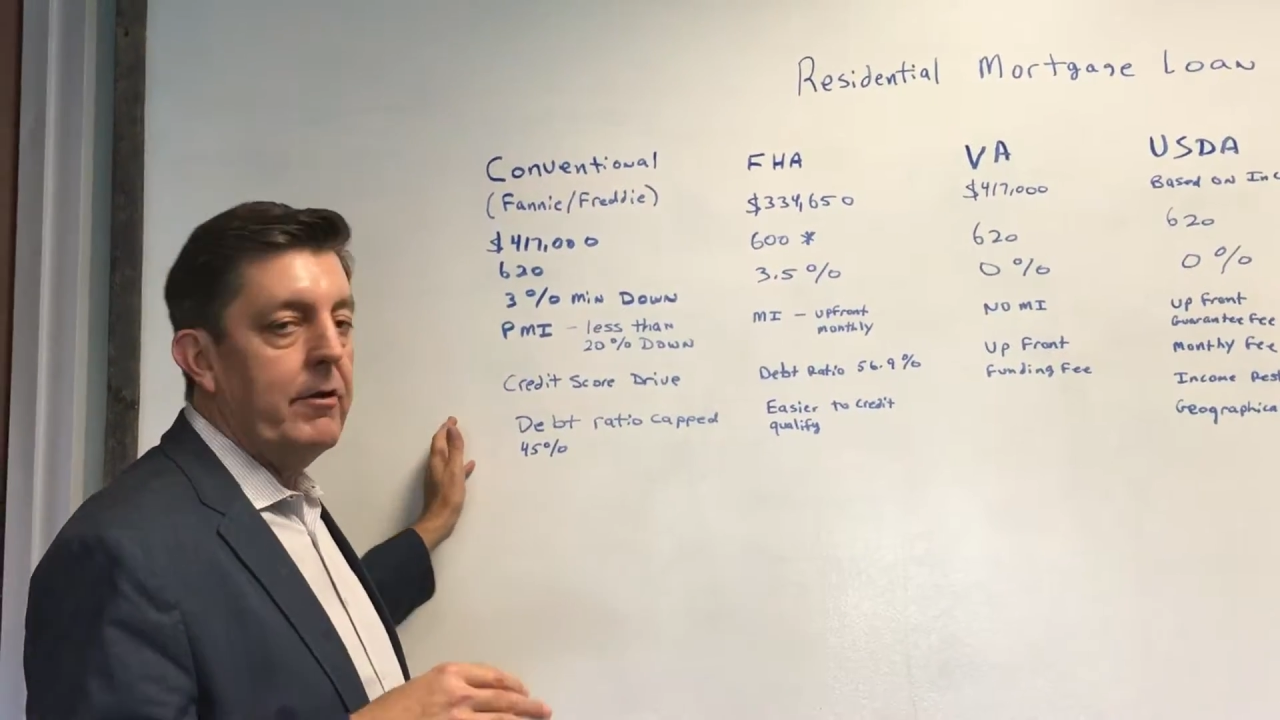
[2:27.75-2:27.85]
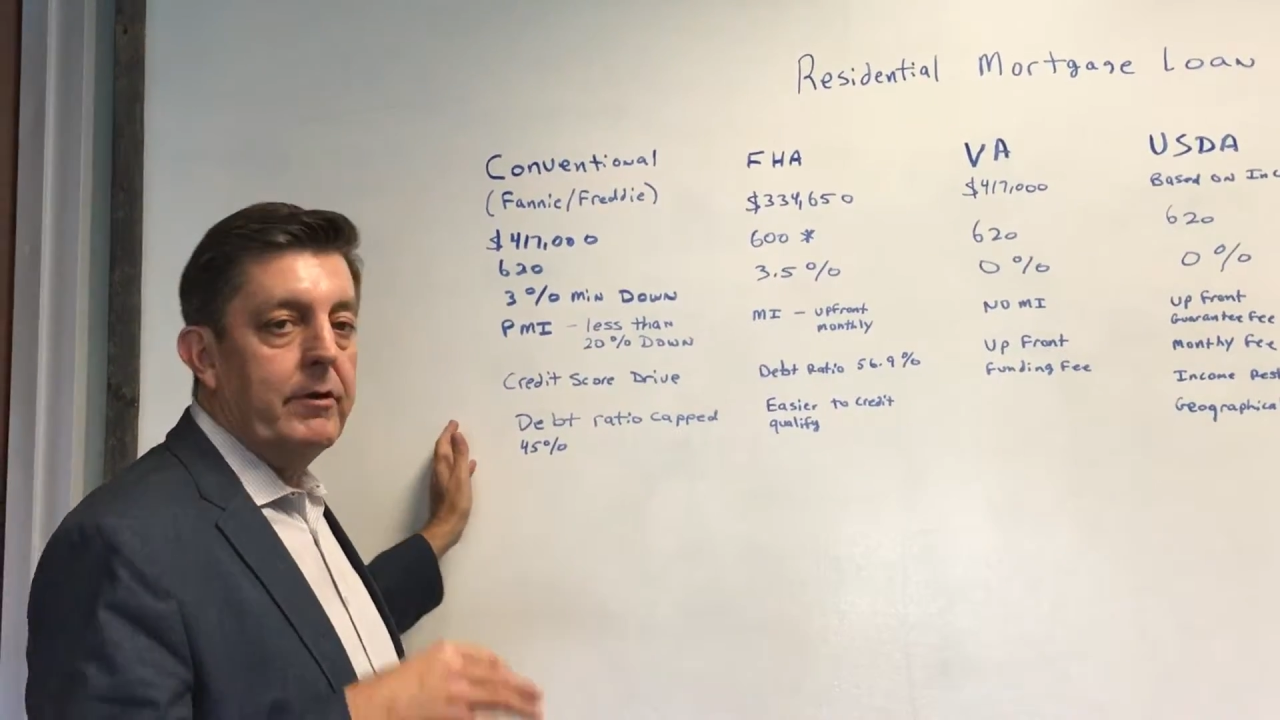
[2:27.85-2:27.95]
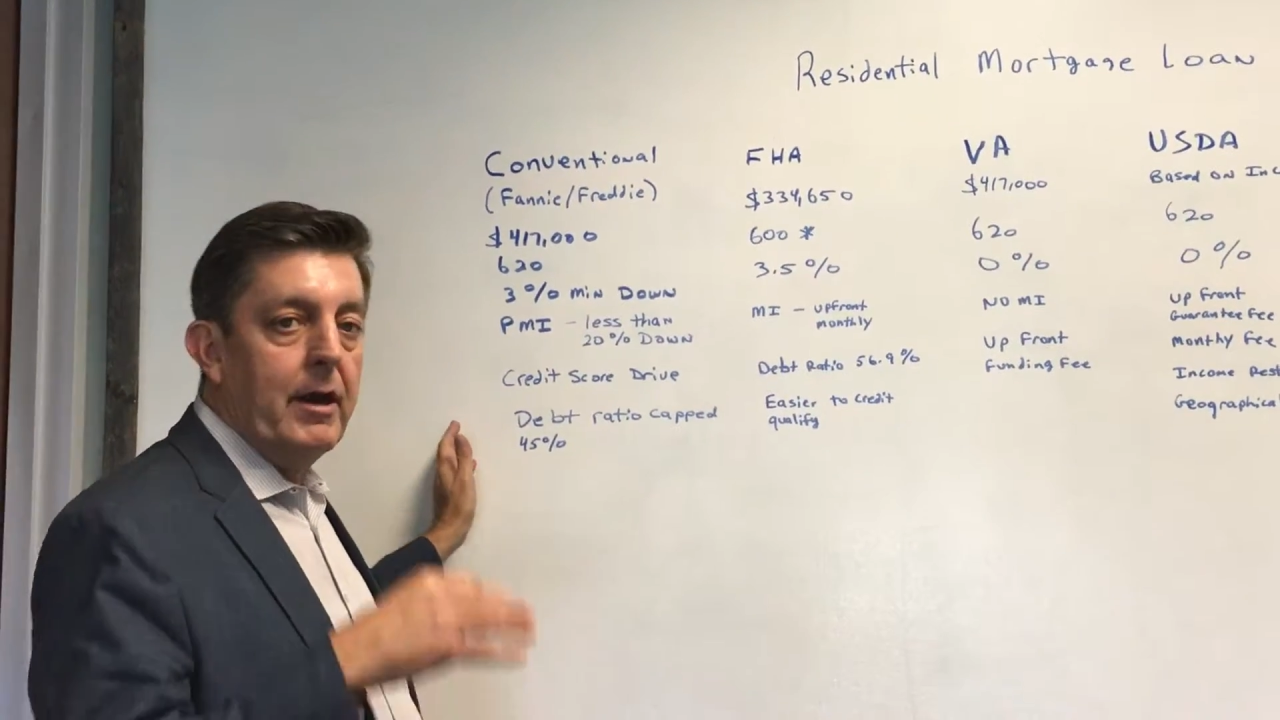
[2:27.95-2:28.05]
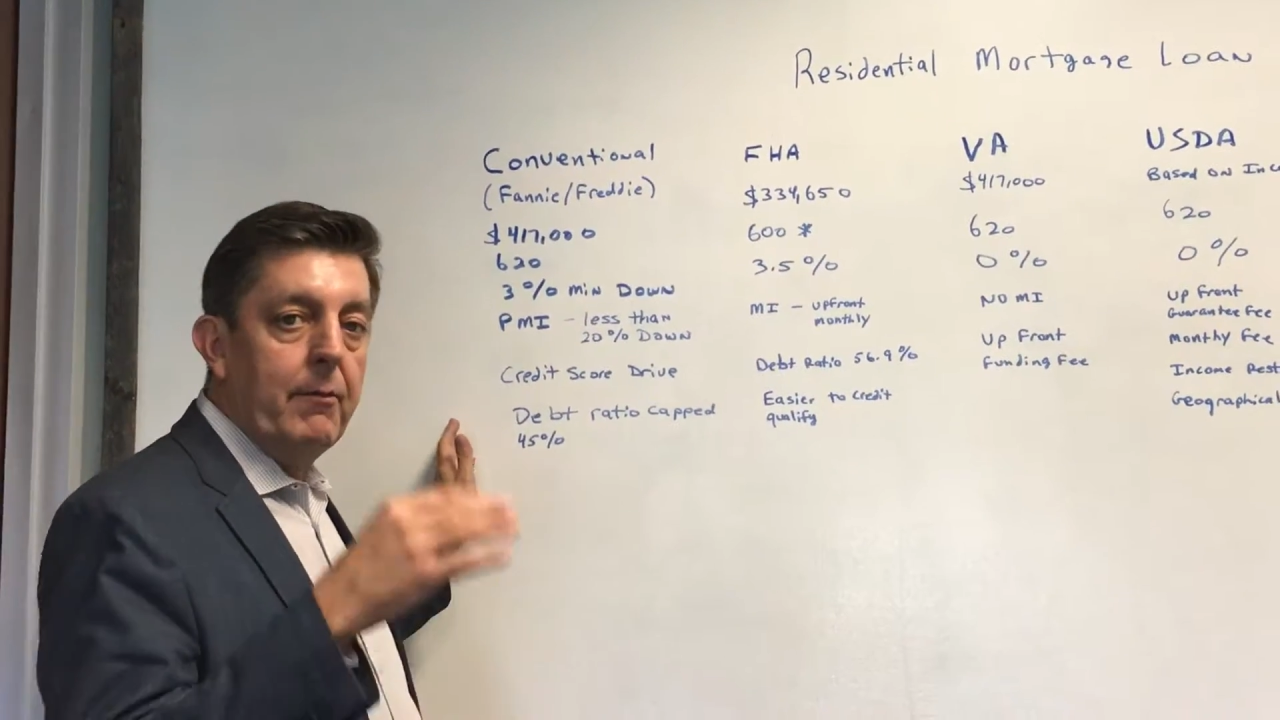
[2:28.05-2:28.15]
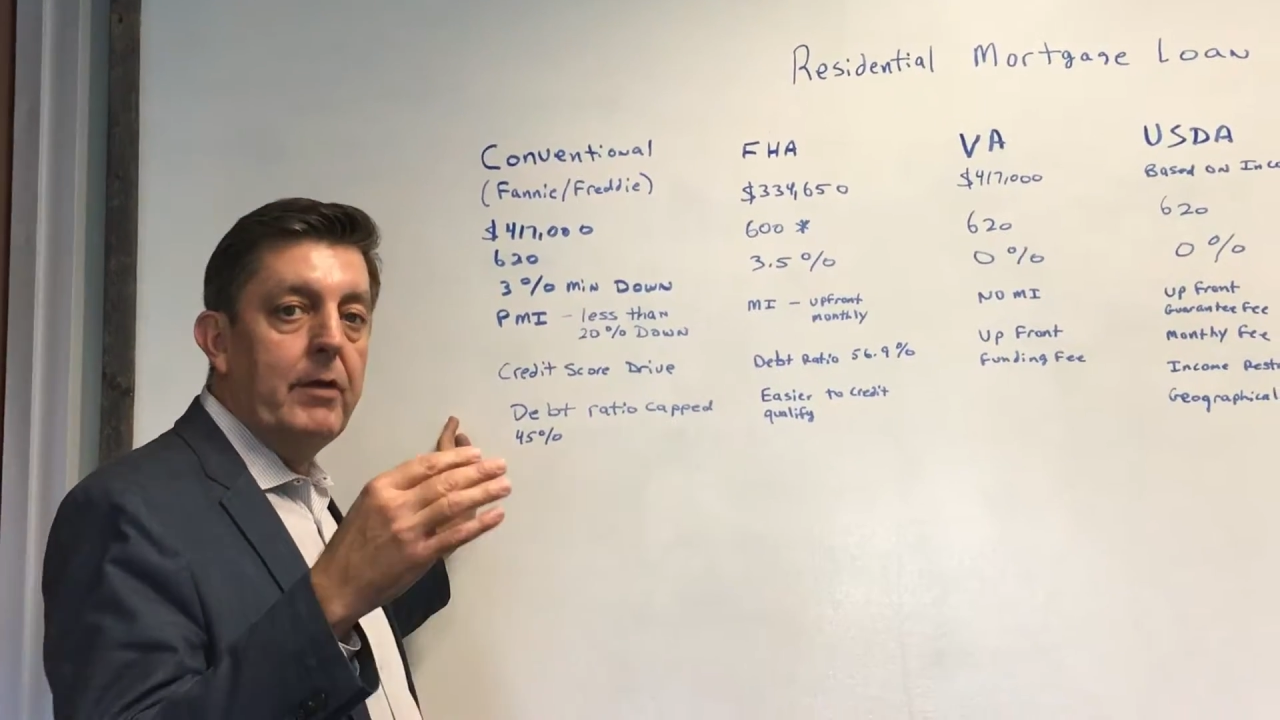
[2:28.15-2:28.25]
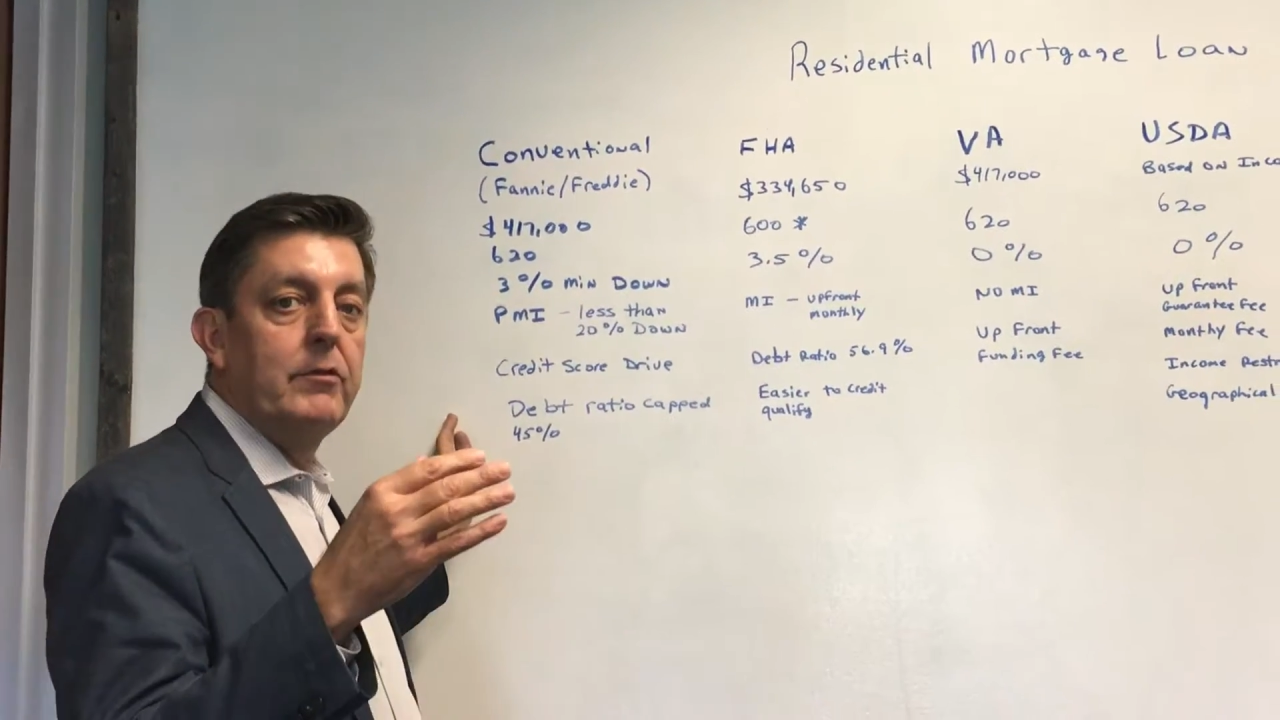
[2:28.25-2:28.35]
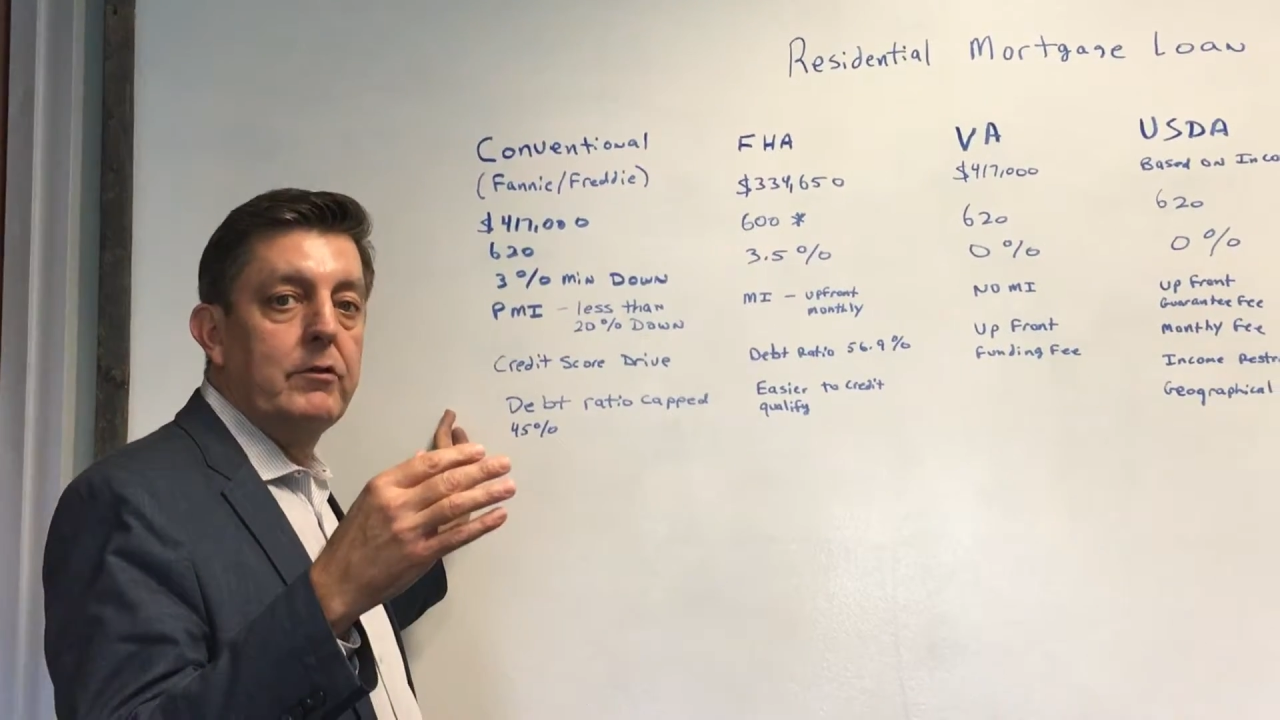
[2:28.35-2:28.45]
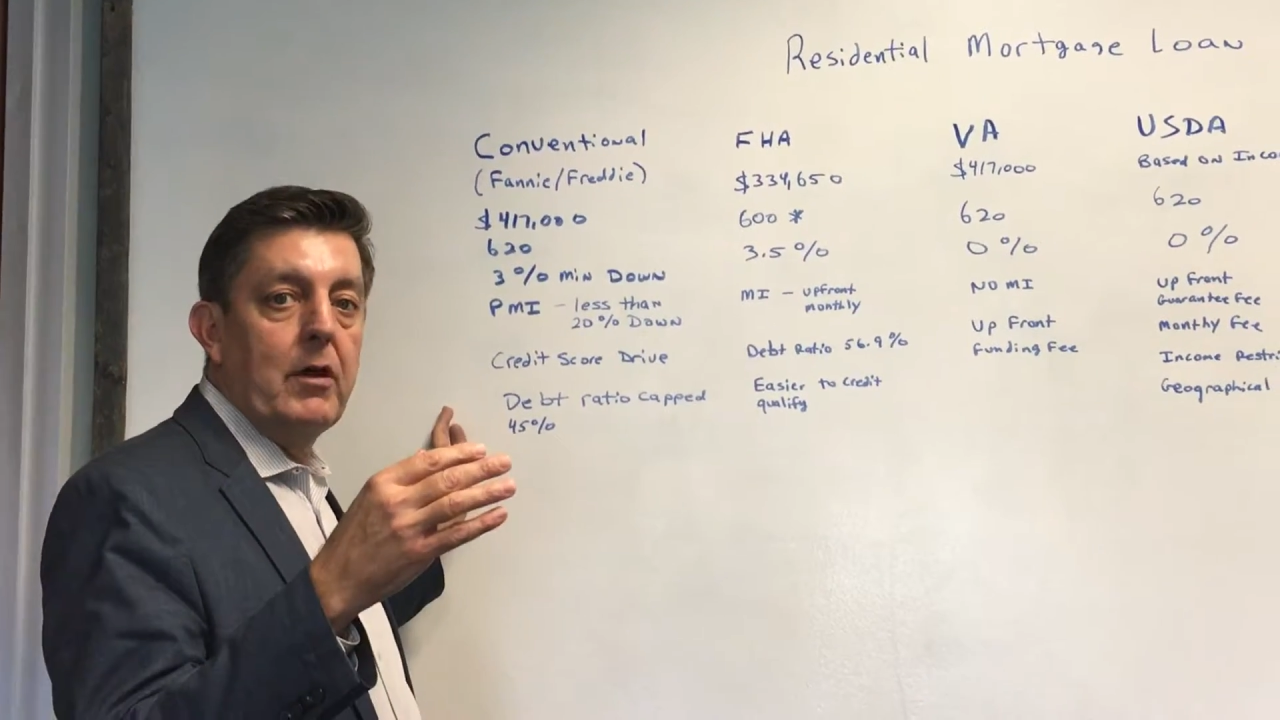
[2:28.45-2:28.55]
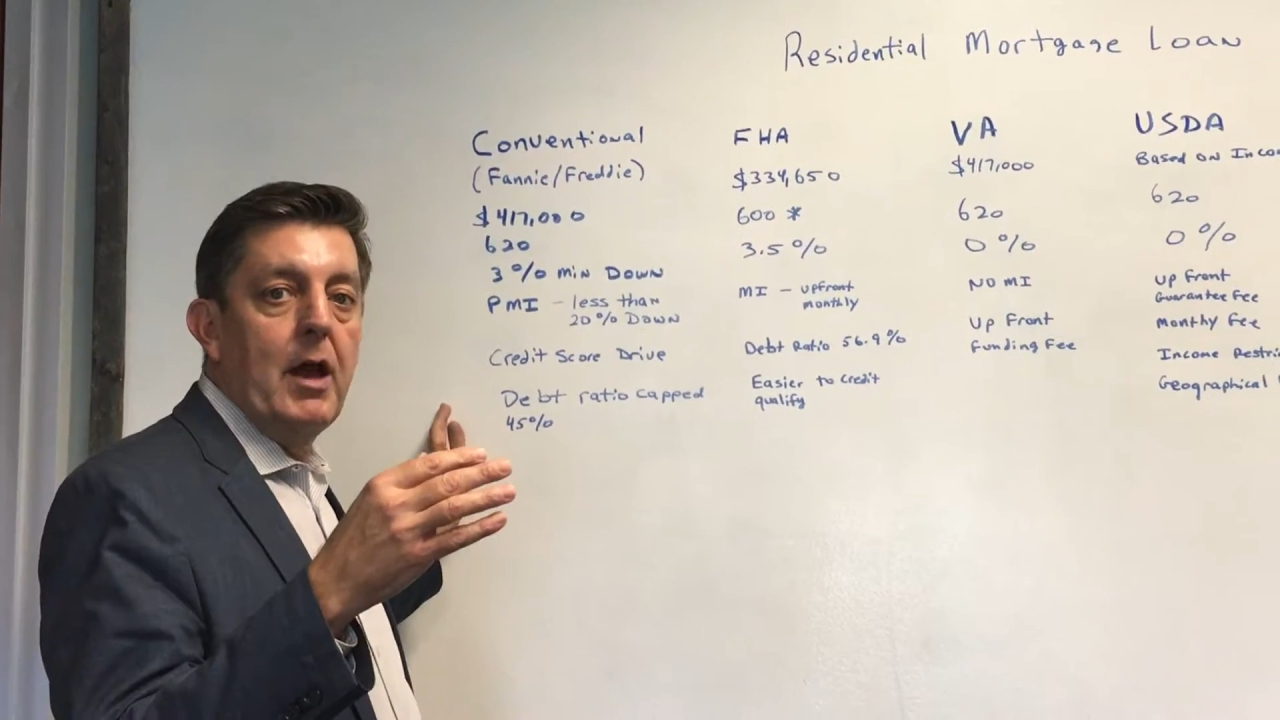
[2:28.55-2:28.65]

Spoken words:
yet your debt ratio is